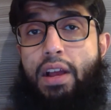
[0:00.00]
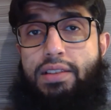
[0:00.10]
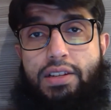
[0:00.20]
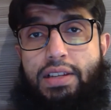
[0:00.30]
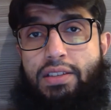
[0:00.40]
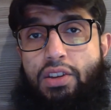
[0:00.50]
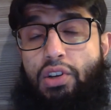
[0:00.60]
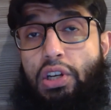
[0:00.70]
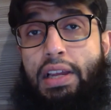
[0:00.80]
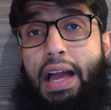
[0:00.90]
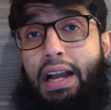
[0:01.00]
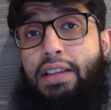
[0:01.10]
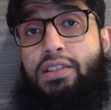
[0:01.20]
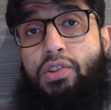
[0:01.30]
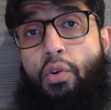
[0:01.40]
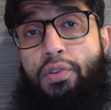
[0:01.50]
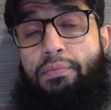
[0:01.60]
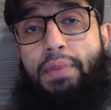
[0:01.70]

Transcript: such as a stone